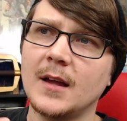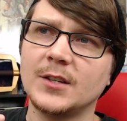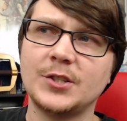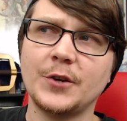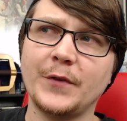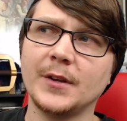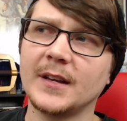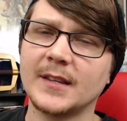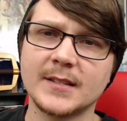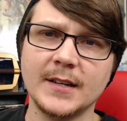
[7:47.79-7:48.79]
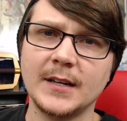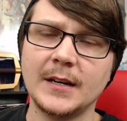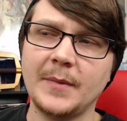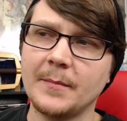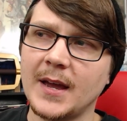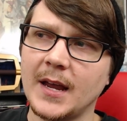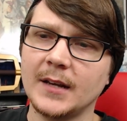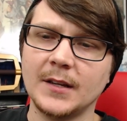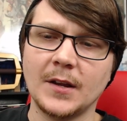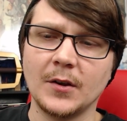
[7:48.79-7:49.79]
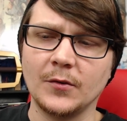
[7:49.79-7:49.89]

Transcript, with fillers: did you feel like this needed to be made?